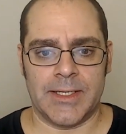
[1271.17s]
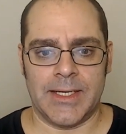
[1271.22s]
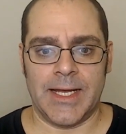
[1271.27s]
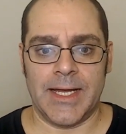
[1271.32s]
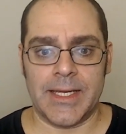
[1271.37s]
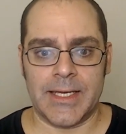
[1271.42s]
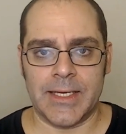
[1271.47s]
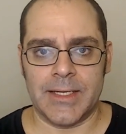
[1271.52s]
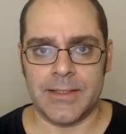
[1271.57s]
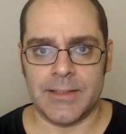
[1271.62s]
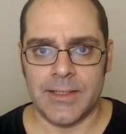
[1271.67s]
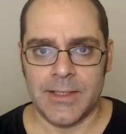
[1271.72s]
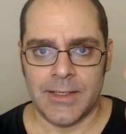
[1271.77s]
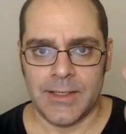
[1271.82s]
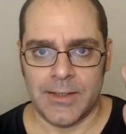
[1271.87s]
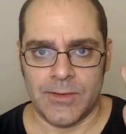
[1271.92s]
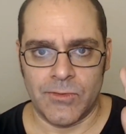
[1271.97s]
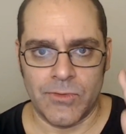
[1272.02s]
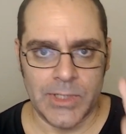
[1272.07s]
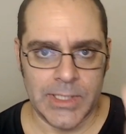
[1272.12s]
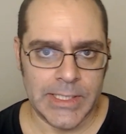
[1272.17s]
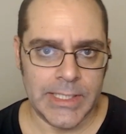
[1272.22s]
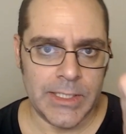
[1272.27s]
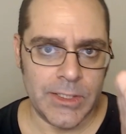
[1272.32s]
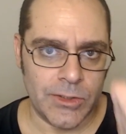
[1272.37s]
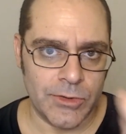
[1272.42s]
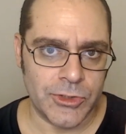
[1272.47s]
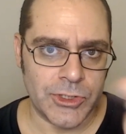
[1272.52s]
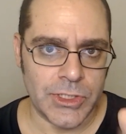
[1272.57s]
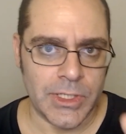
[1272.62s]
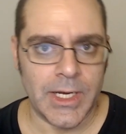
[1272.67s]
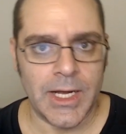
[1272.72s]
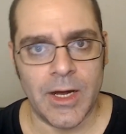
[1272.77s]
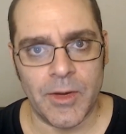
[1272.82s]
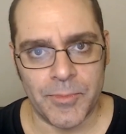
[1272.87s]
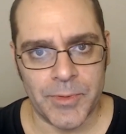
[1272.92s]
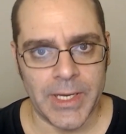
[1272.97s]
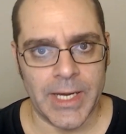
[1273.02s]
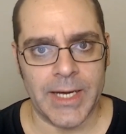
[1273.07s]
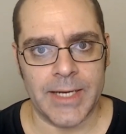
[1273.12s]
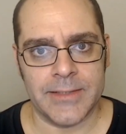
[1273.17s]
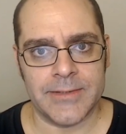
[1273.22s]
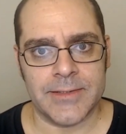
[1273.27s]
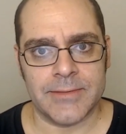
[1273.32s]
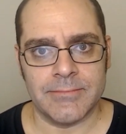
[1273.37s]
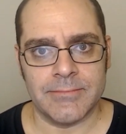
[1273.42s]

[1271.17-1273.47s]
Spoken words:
I can really use your help, guys.